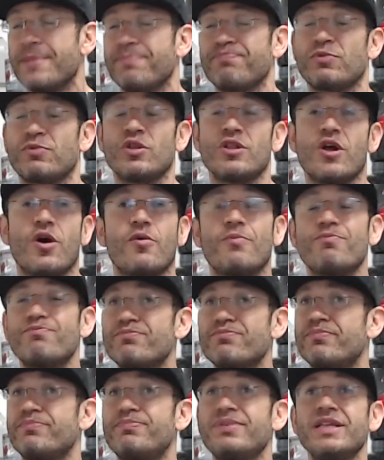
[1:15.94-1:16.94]
You know,
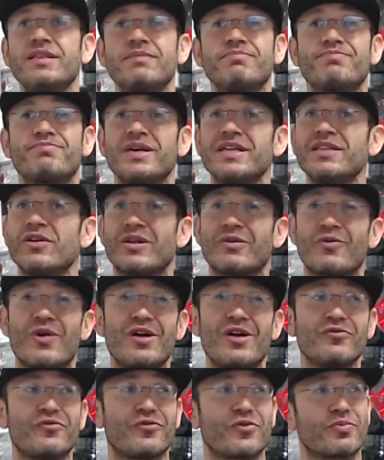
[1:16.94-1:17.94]
been
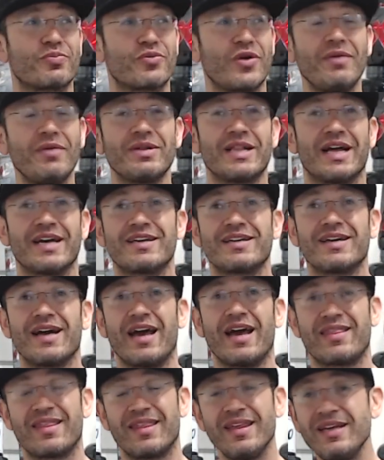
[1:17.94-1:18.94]
around for probably like, I
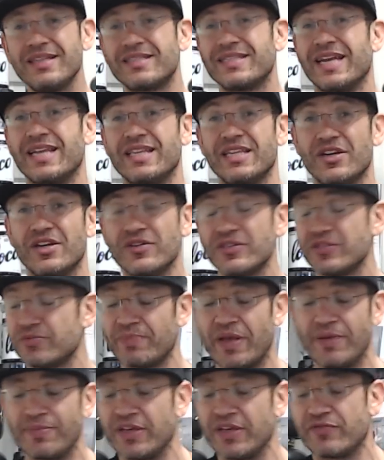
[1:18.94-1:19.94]
think 10 years,
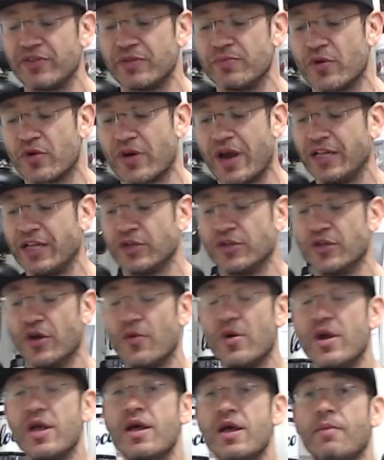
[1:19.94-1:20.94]
maybe even more, I don't
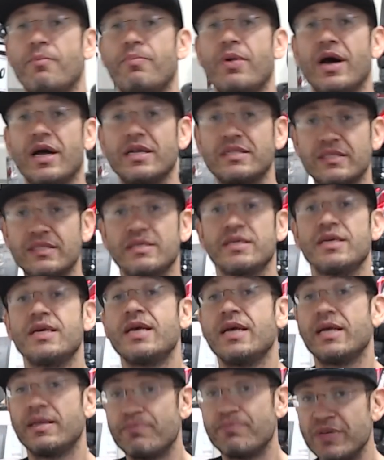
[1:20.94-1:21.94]
know. But
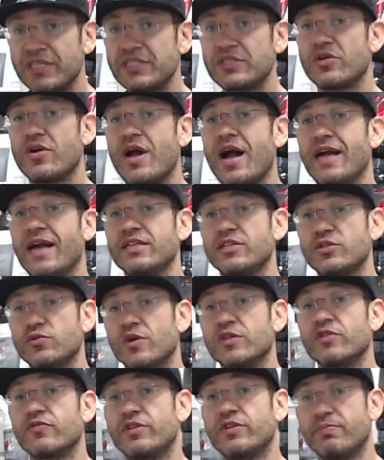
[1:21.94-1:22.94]
Mr. Hyde is
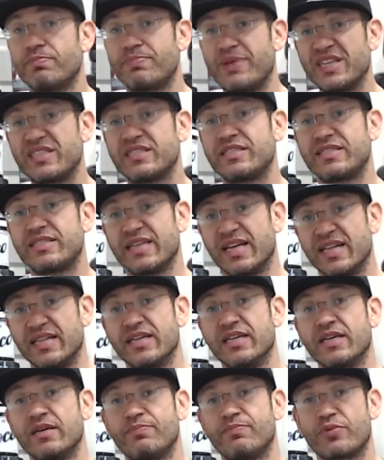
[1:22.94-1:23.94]
one of the best
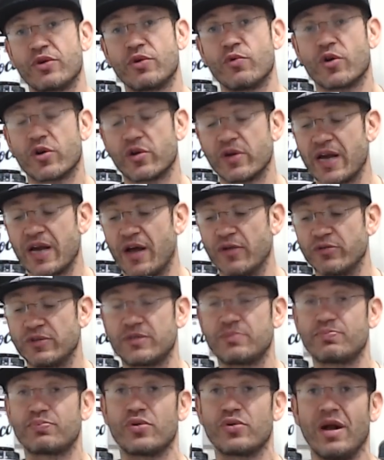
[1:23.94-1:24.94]
selling
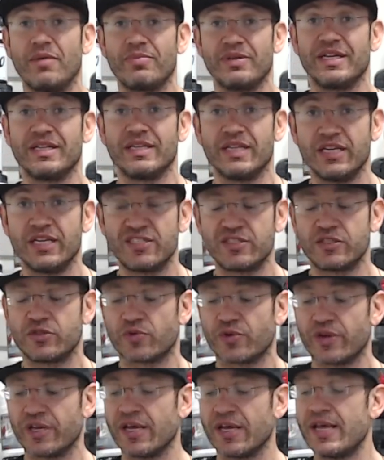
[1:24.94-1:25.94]
pre-workouts probably in
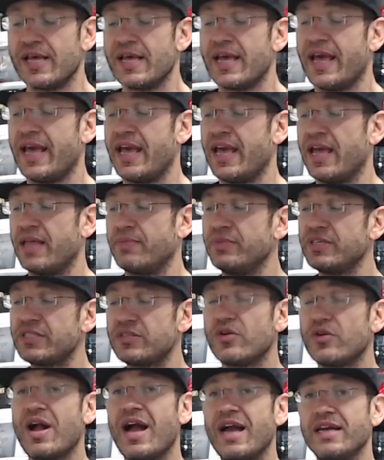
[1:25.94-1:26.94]
history. And
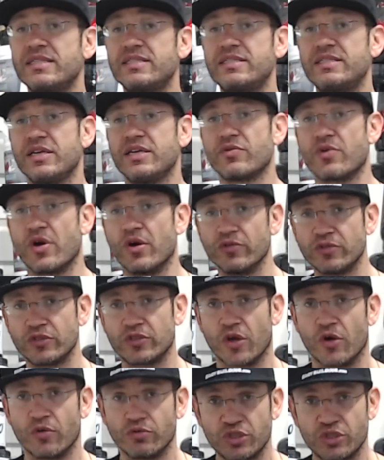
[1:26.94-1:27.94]
Mr. Hyde Zero,
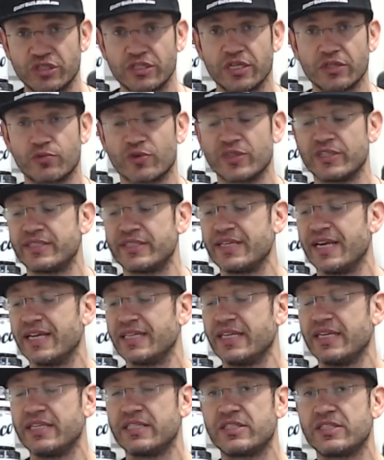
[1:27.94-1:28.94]
so just that we're set,
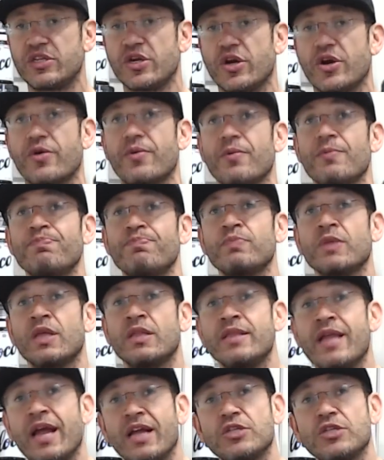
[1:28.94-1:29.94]
is their
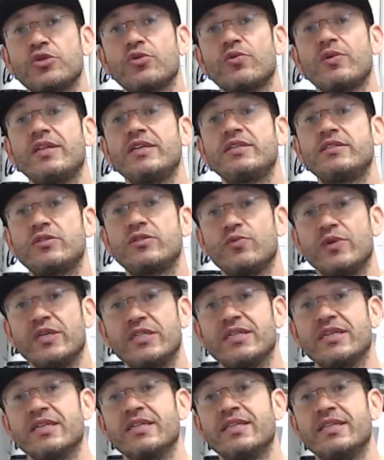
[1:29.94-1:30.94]
naturally
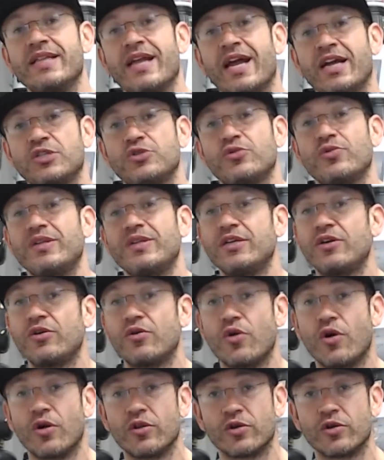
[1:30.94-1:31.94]
sweetened, naturally
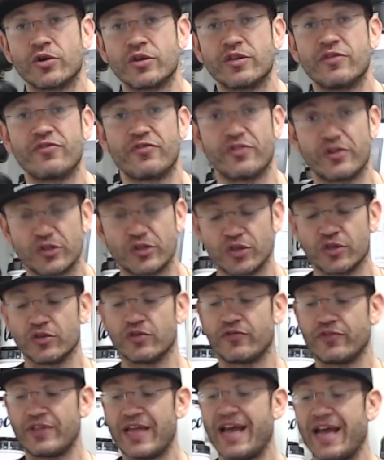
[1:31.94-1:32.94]
colored version
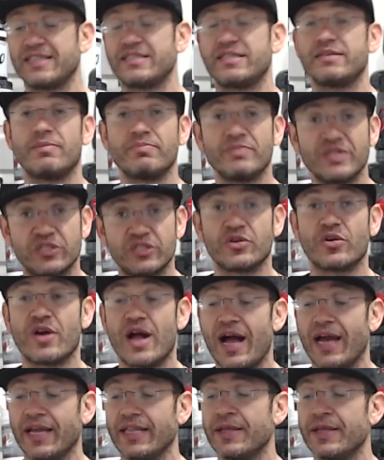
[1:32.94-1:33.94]
of that Mr.
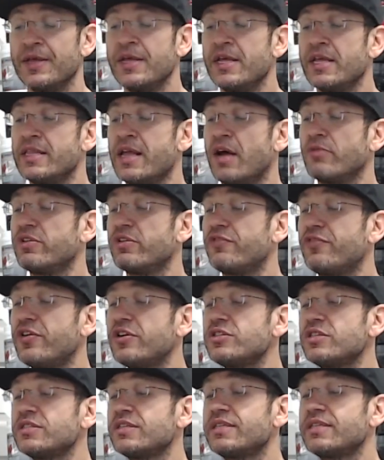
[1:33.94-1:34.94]
Hyde. Now the
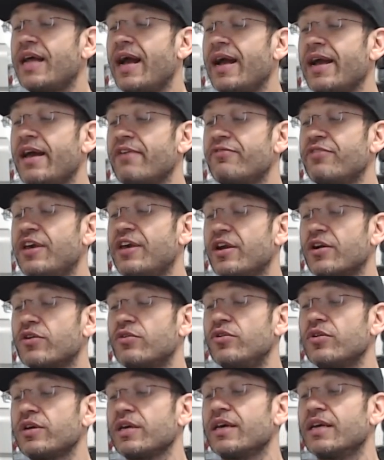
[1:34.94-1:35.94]
version that I have here
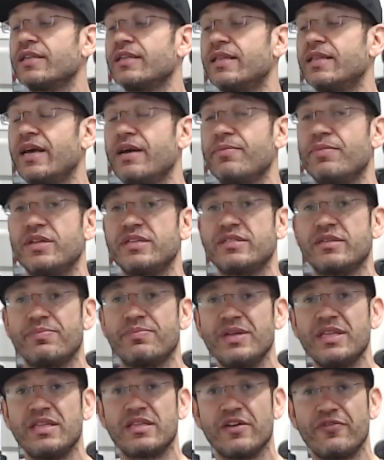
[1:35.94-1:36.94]
looking at the label is a
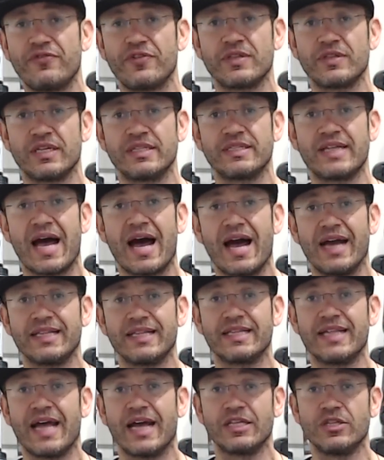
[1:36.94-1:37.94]
bit different than the Hyde
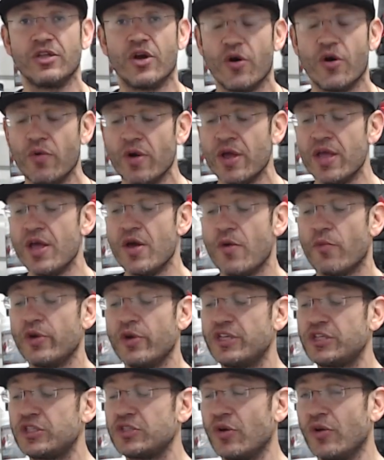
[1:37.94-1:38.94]
that I know,
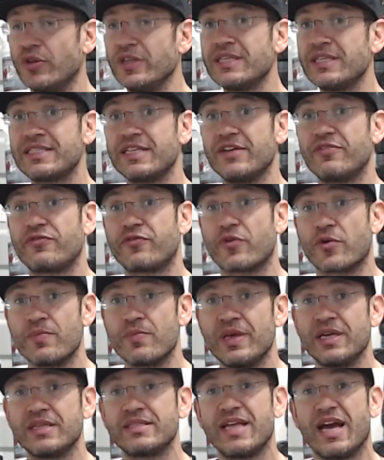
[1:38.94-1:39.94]
which honestly for
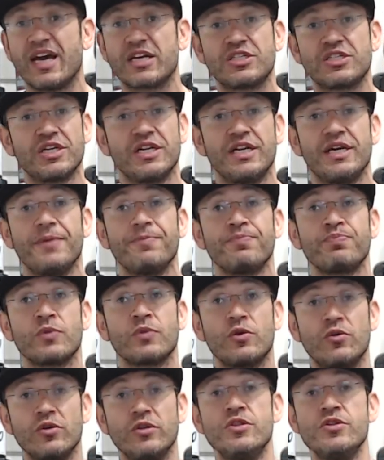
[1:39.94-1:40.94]
me is actually
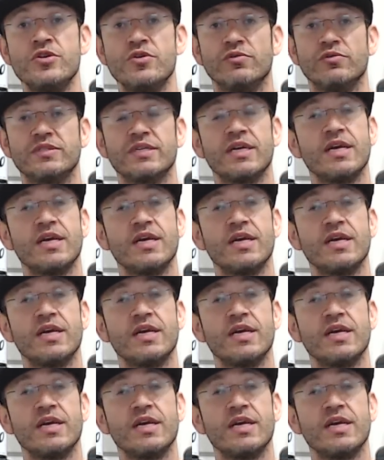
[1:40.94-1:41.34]
good news.